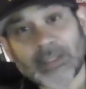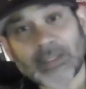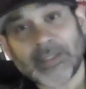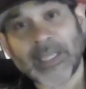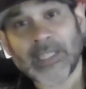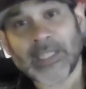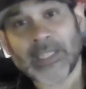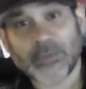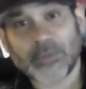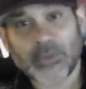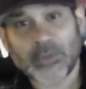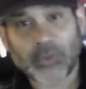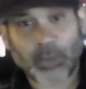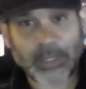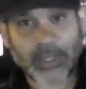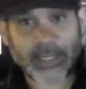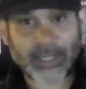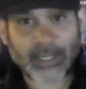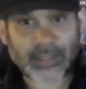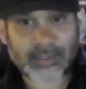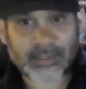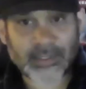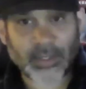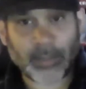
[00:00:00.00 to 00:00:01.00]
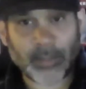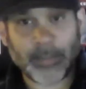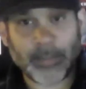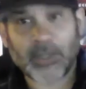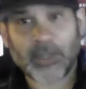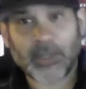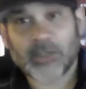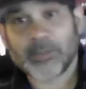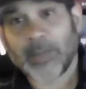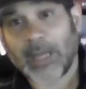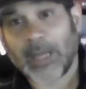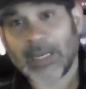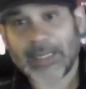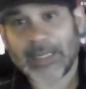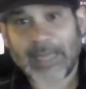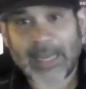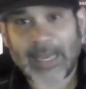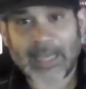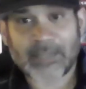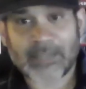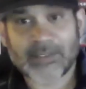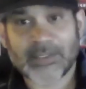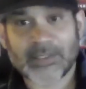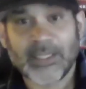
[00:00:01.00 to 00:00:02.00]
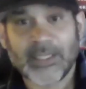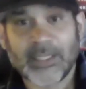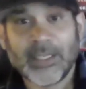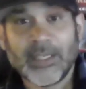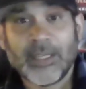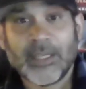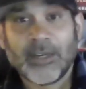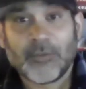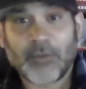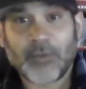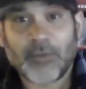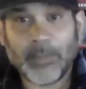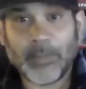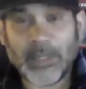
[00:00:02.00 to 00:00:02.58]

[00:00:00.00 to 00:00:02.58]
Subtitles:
Thanks for joining us on the Mariners podcast from